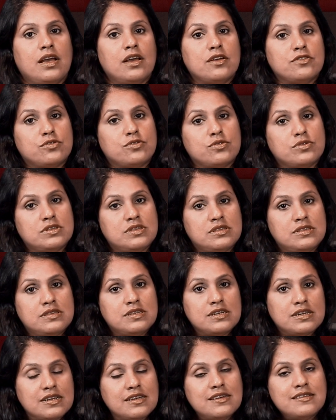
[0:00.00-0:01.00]
So
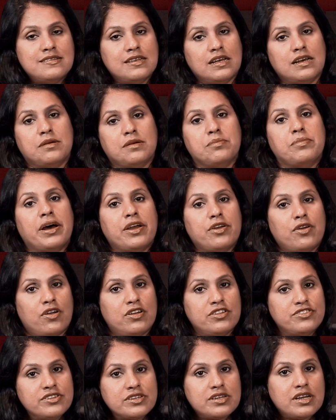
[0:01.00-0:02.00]
there is a
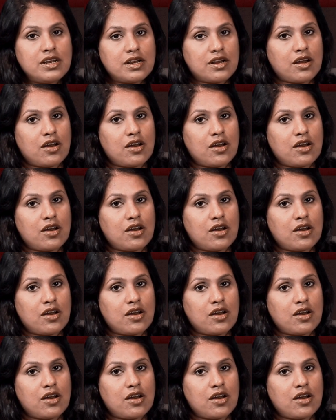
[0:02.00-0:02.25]
biological